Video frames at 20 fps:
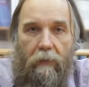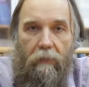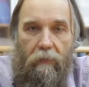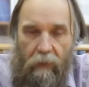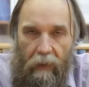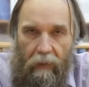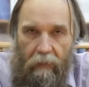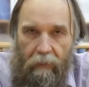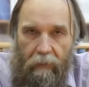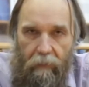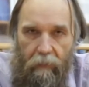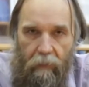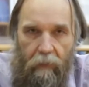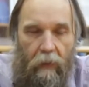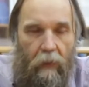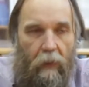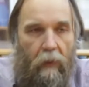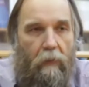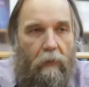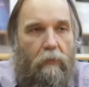reality.
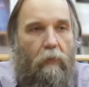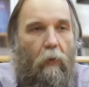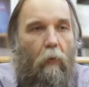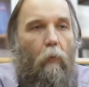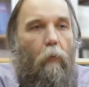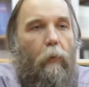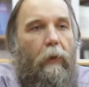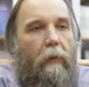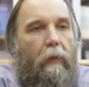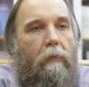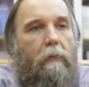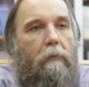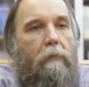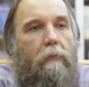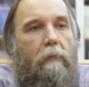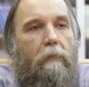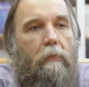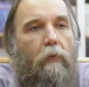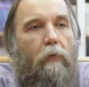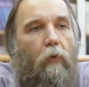So we
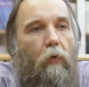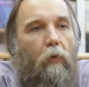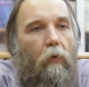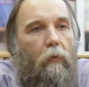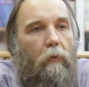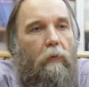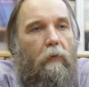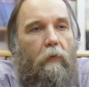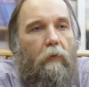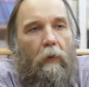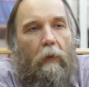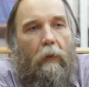could